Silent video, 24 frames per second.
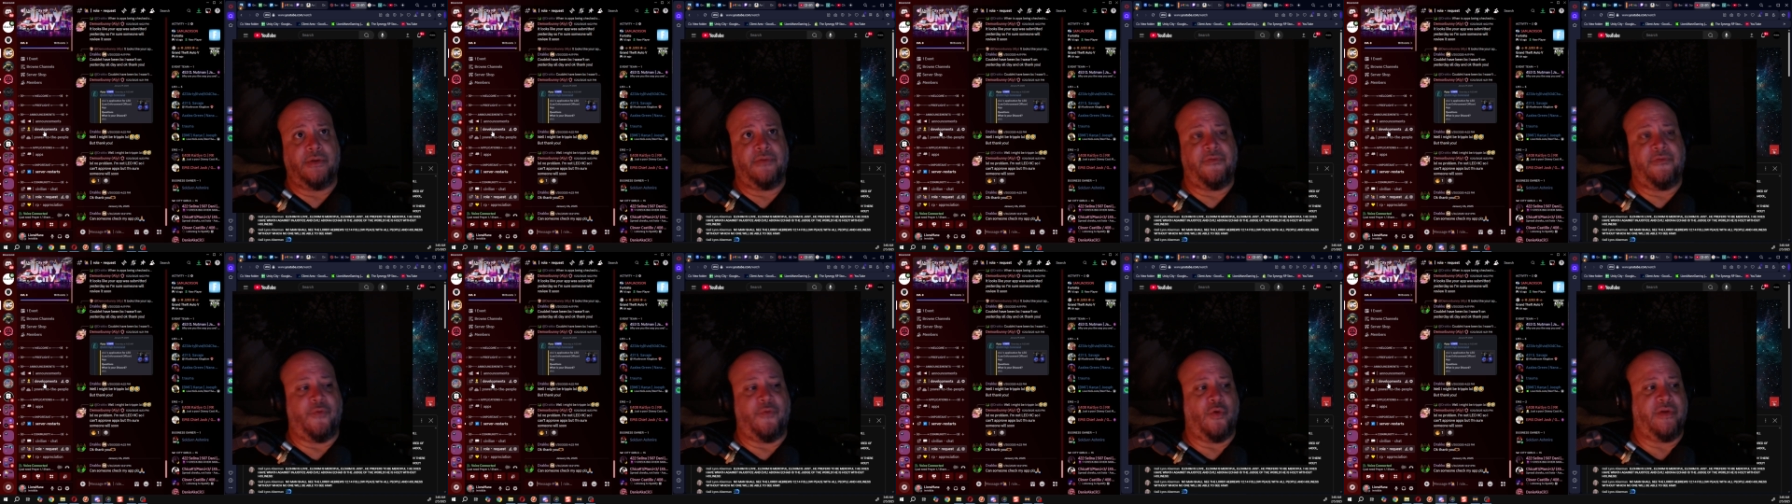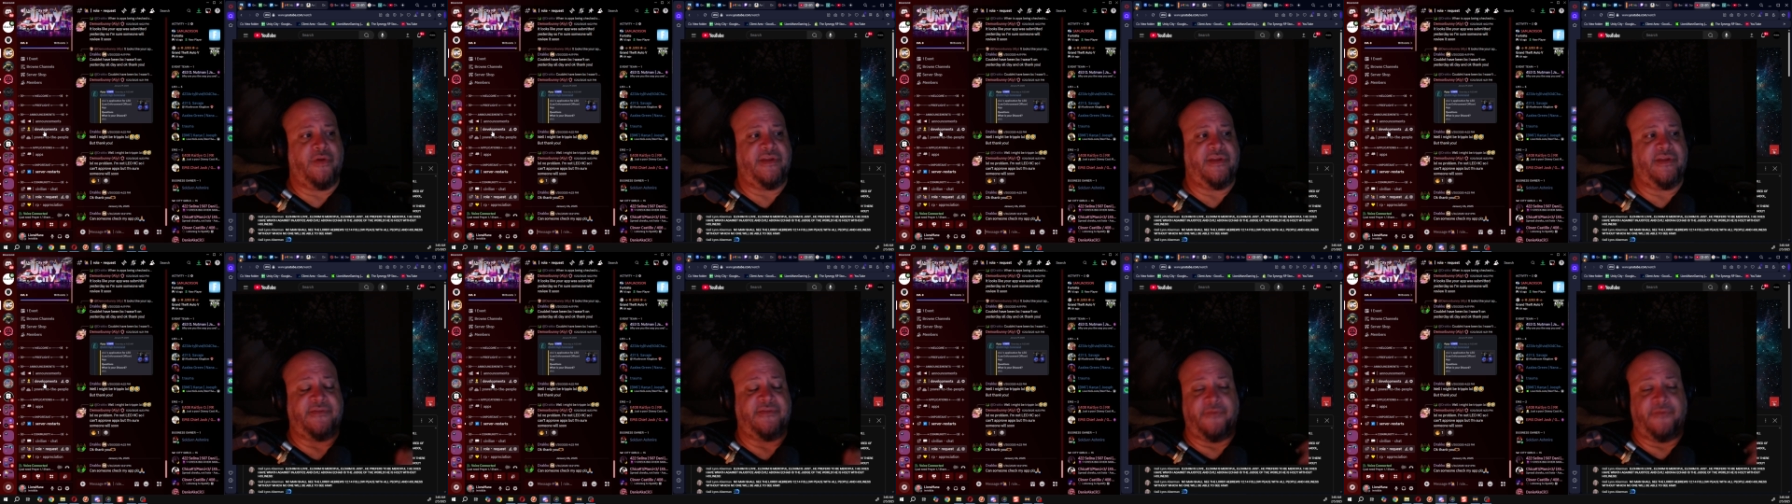for
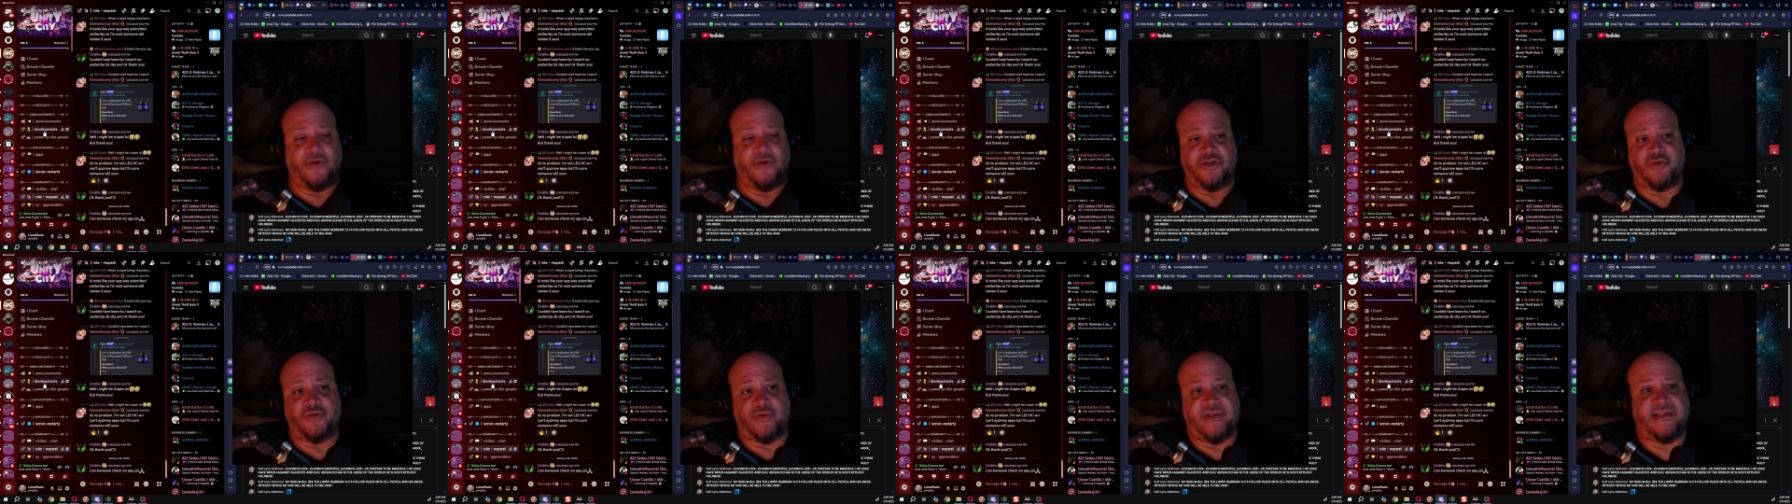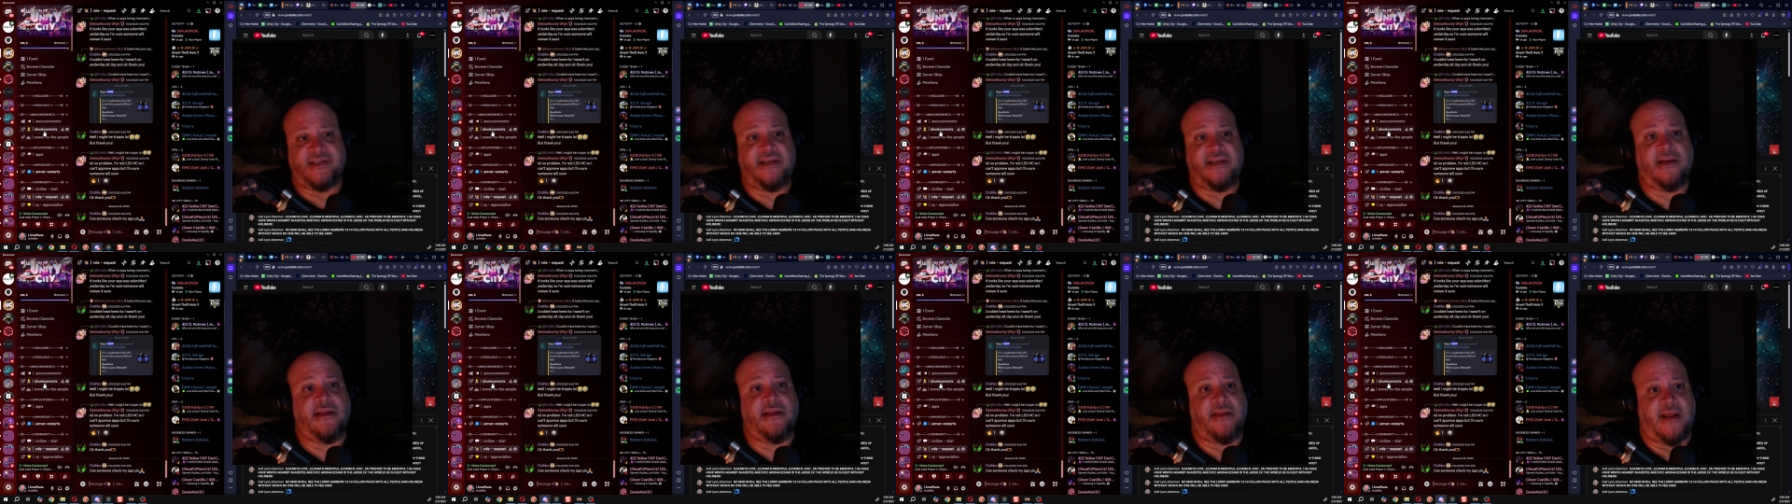this virtual
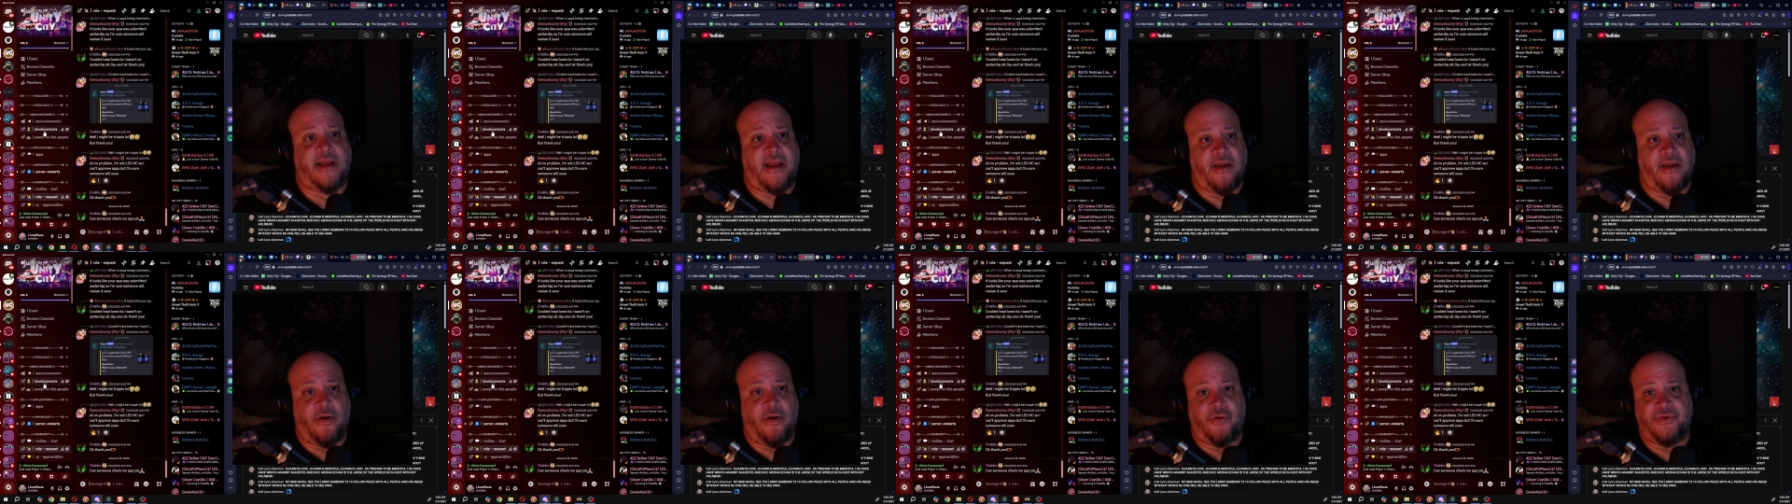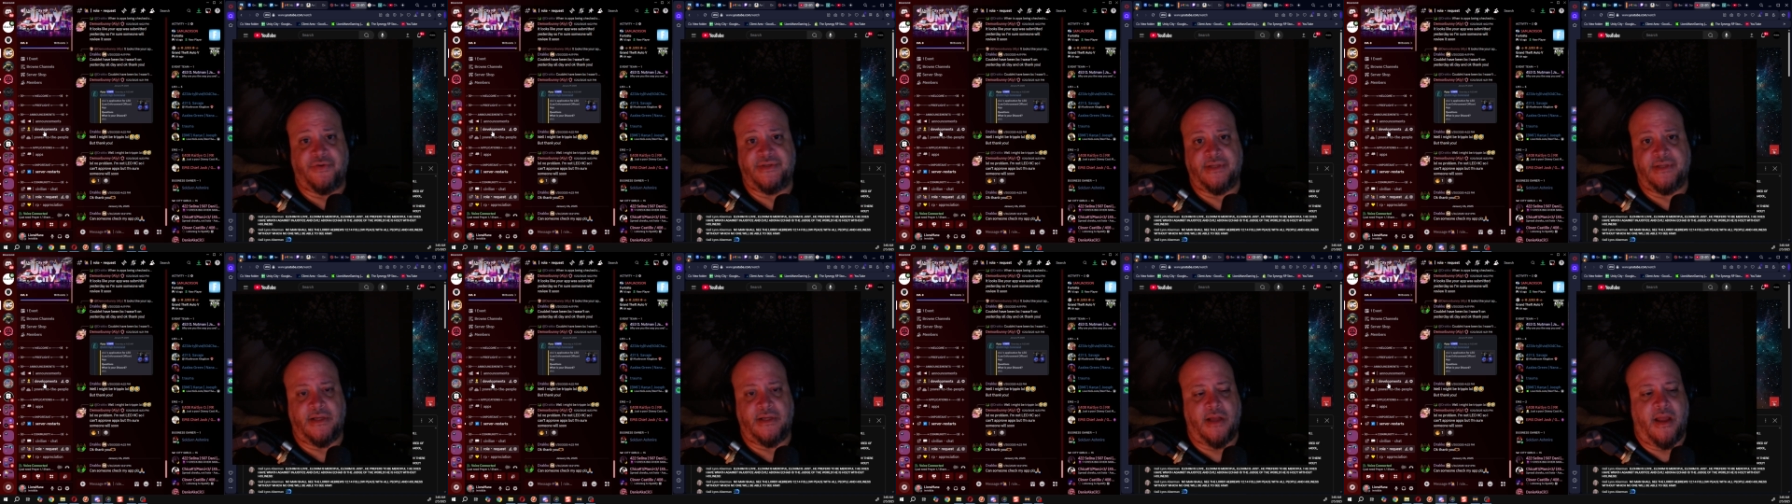city that I
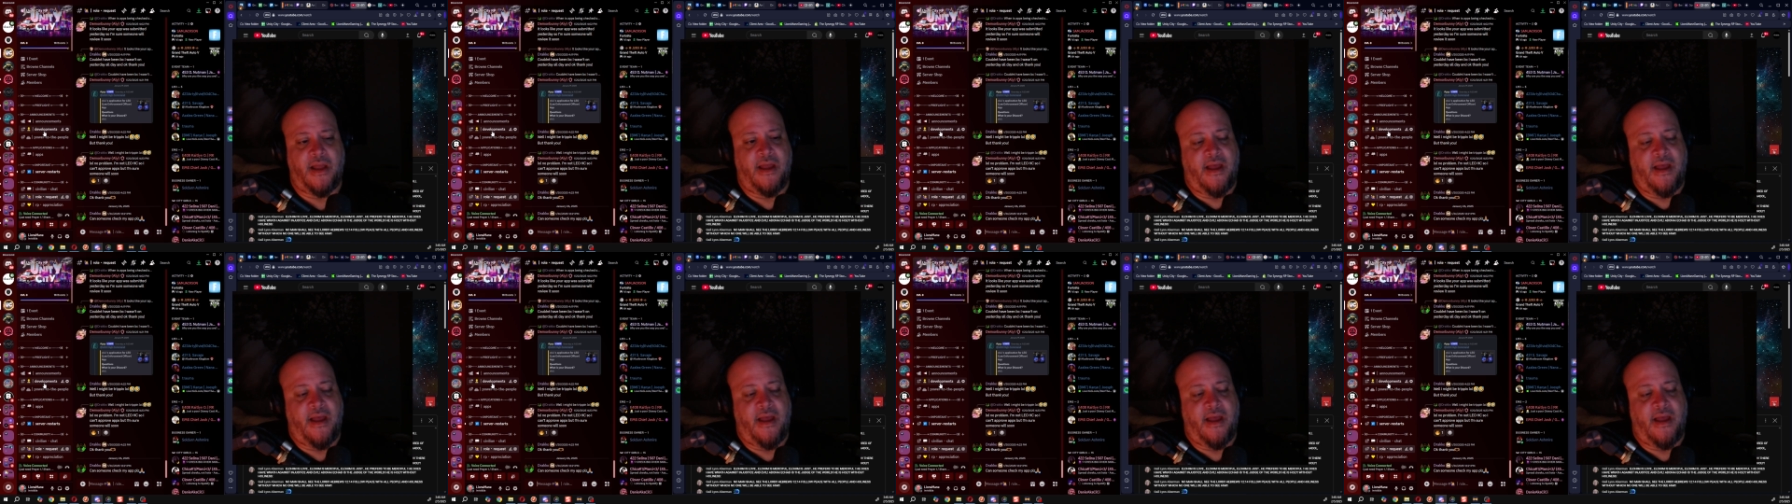hosted.